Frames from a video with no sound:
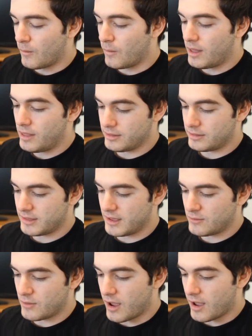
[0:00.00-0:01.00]
Well,
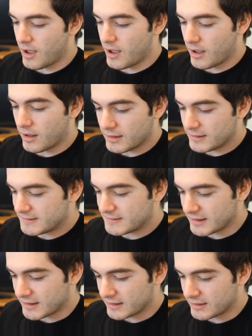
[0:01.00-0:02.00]
then, let's
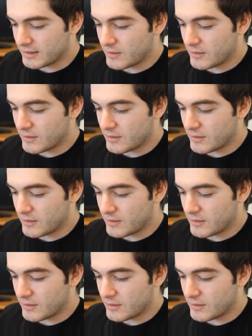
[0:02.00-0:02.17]
see.